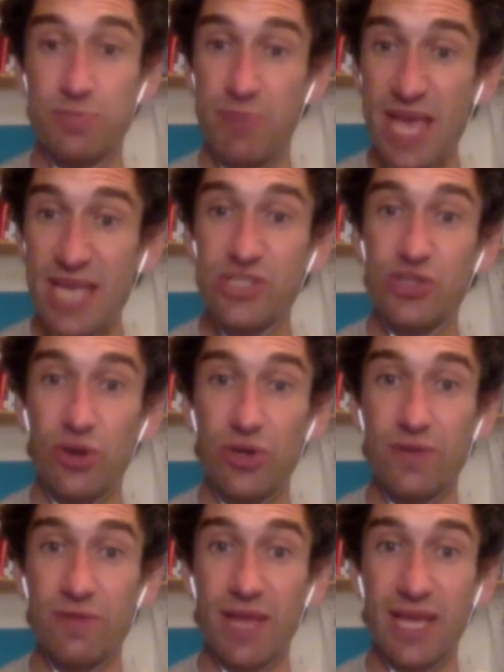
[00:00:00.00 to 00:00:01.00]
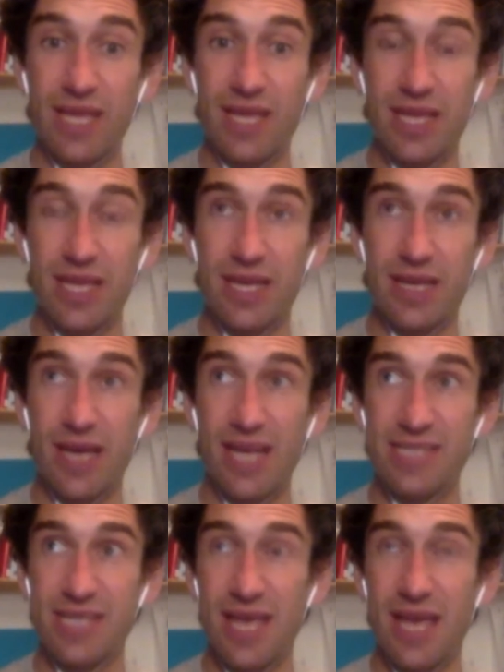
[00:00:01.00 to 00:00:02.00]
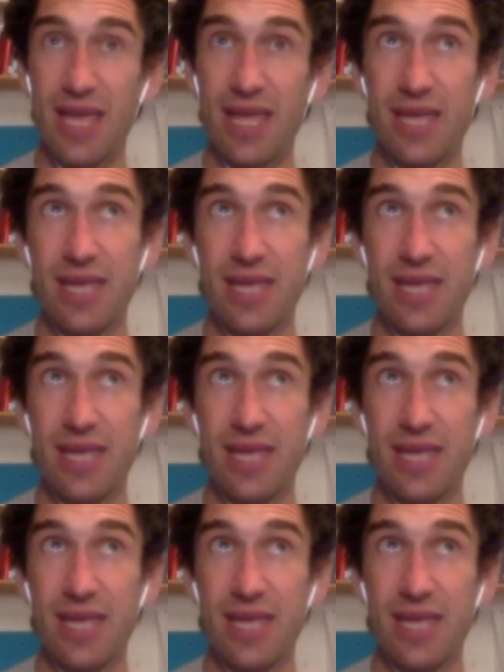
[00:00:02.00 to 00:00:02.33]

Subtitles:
best thought of like as a